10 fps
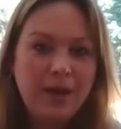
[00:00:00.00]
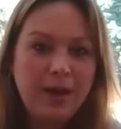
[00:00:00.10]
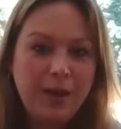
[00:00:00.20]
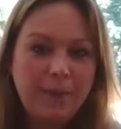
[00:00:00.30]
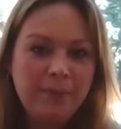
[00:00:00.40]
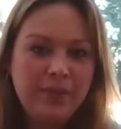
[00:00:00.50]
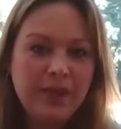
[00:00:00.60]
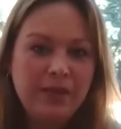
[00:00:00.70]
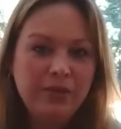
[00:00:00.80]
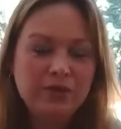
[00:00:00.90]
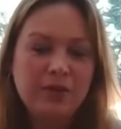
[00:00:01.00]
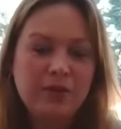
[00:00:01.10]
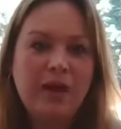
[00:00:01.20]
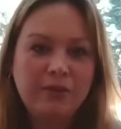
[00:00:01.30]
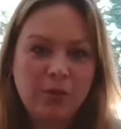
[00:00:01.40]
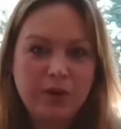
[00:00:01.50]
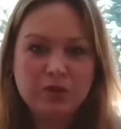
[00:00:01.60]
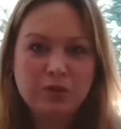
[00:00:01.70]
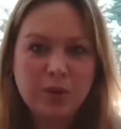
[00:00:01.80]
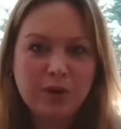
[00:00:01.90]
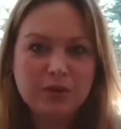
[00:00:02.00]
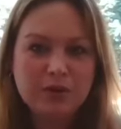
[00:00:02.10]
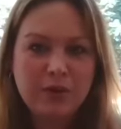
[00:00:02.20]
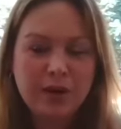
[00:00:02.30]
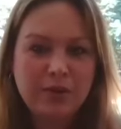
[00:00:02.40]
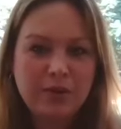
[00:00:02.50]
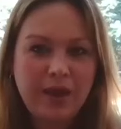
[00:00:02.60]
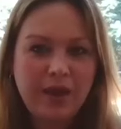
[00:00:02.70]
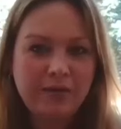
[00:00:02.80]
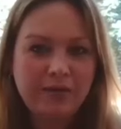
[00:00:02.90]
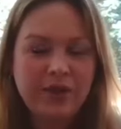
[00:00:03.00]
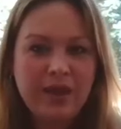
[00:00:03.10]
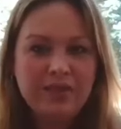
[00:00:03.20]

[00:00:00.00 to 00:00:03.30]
Um, and there's a lot of question marks around that of